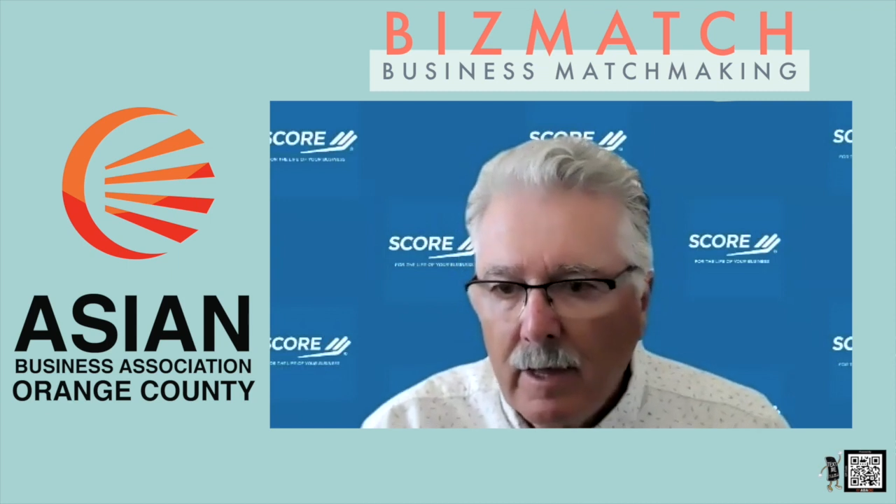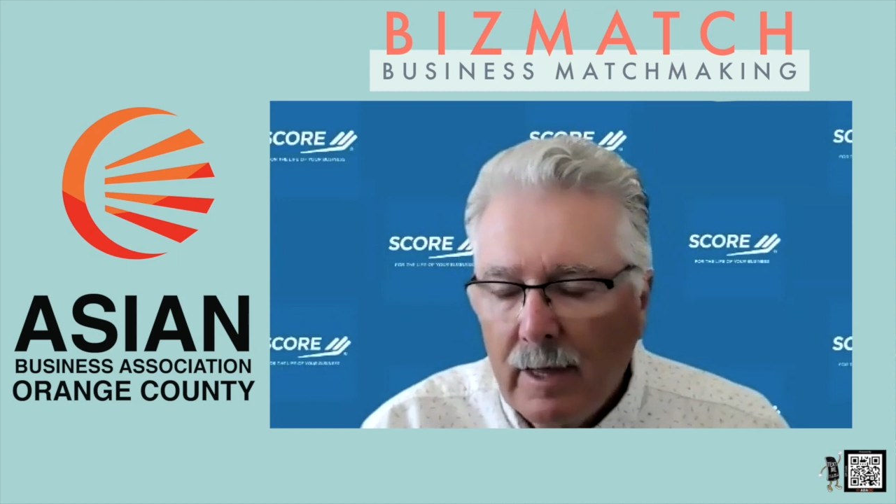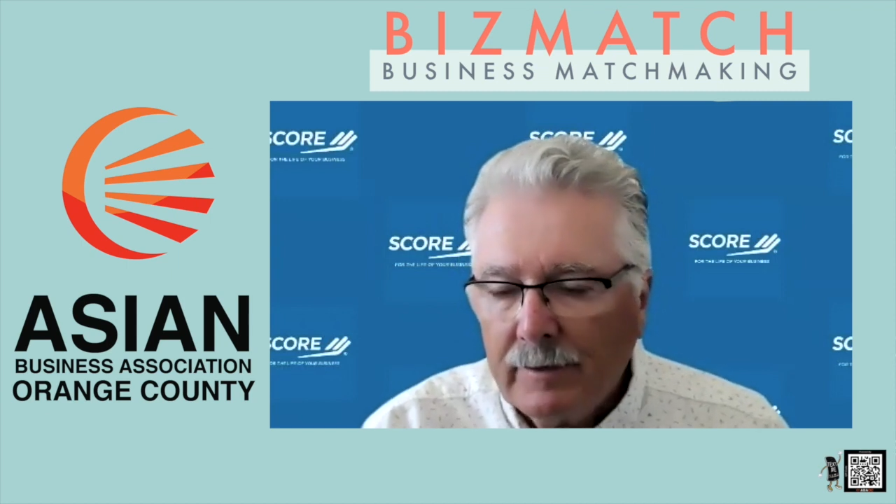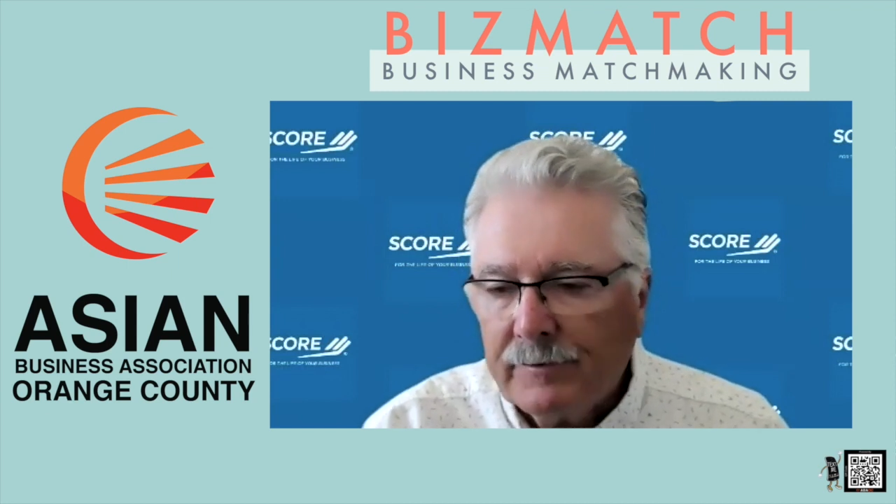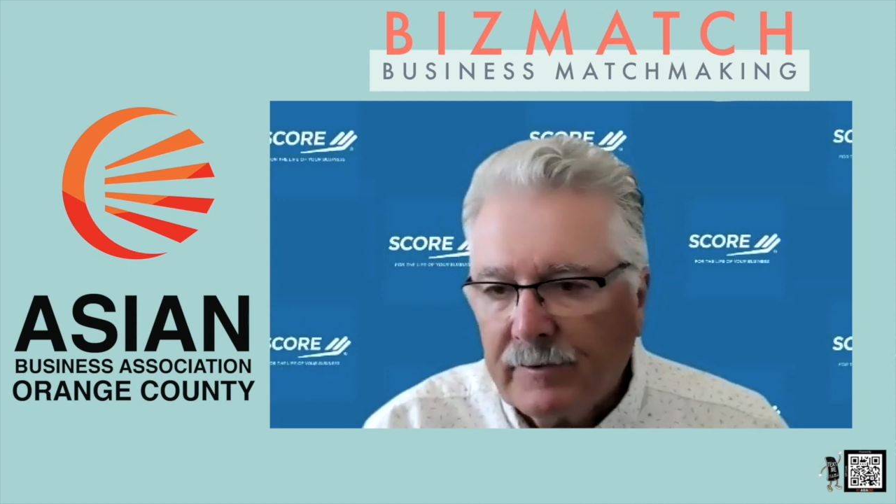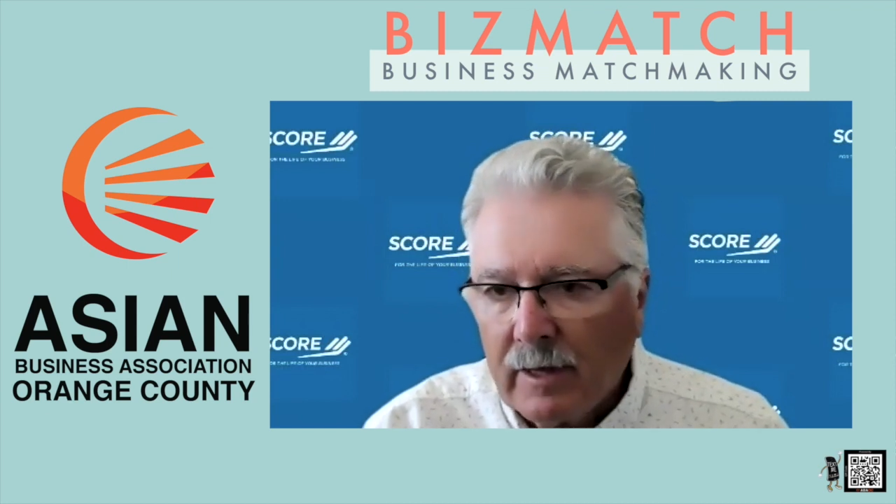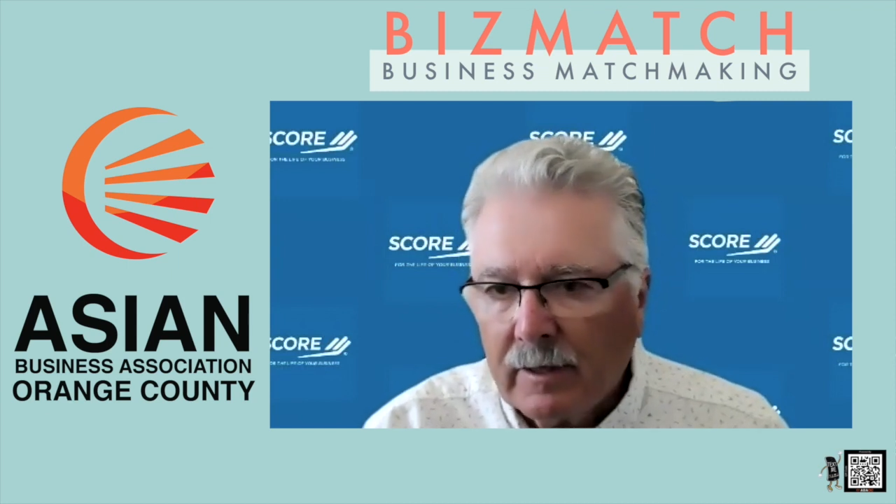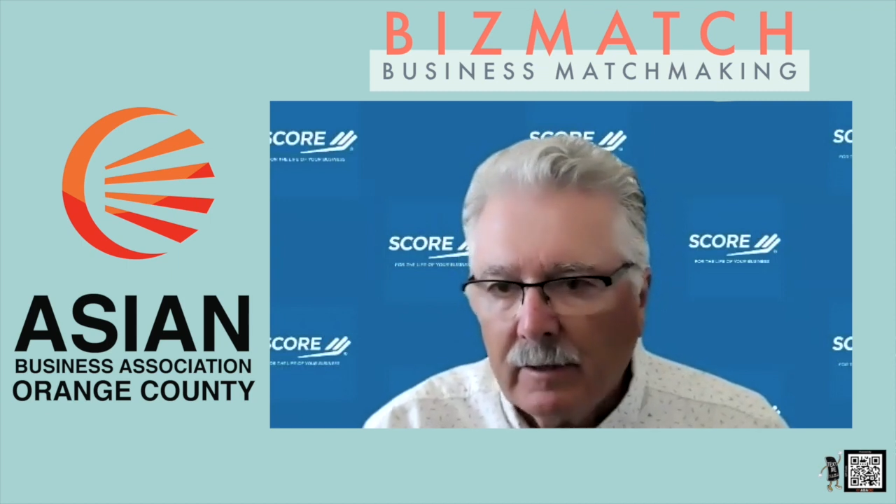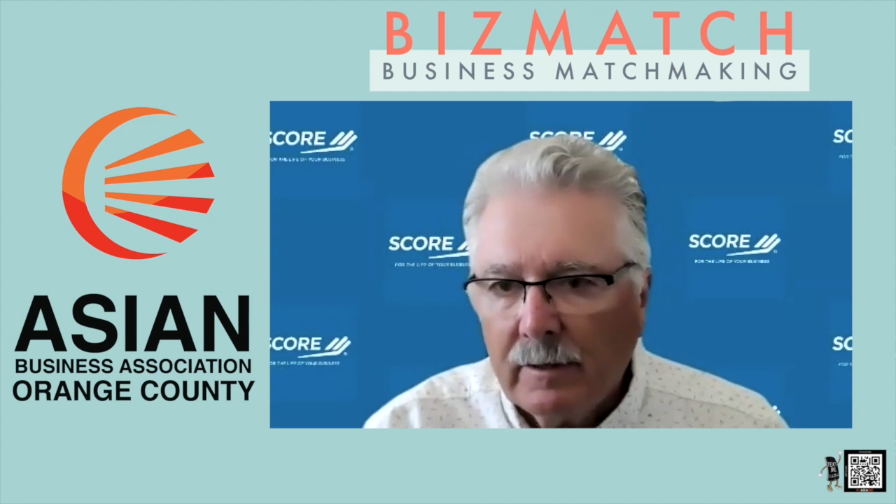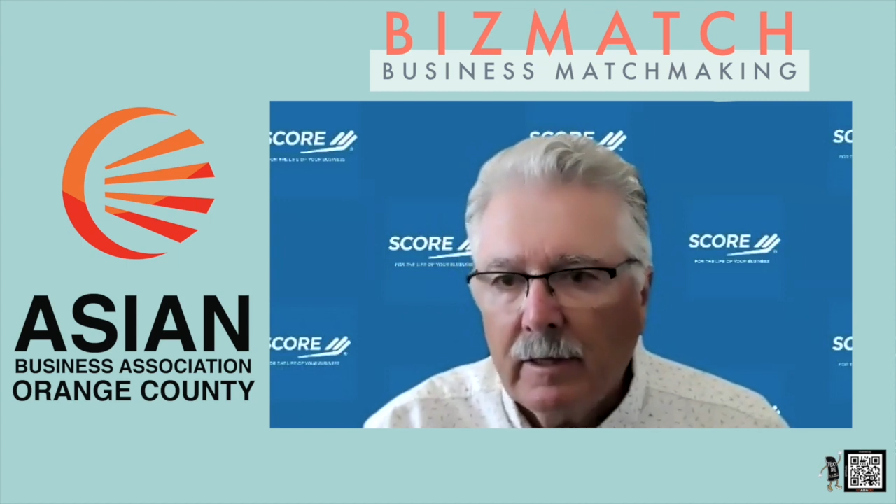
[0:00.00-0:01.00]
and
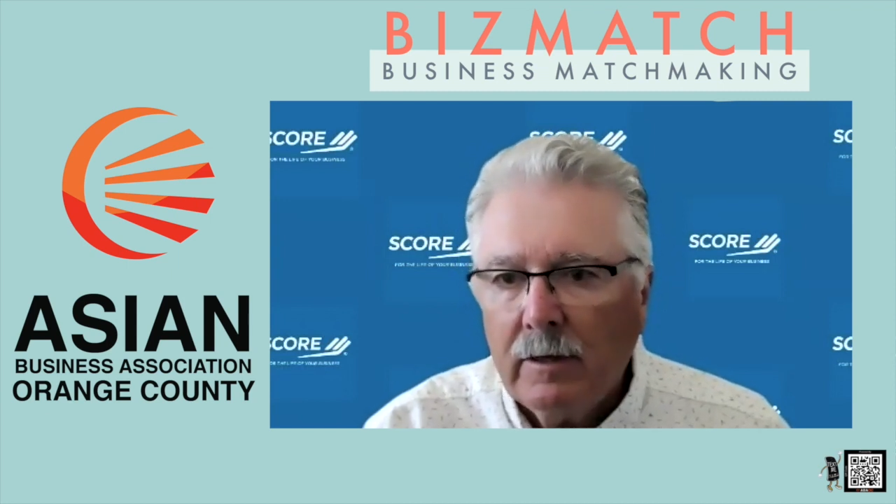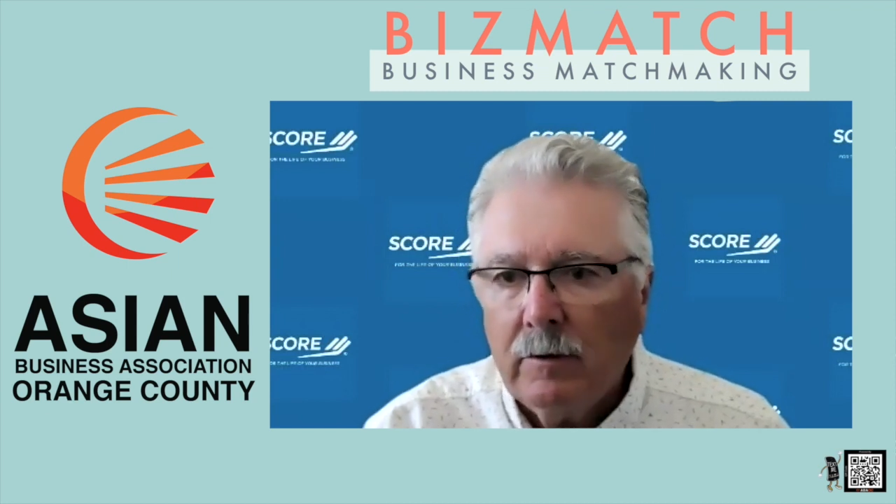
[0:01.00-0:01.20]
secondly,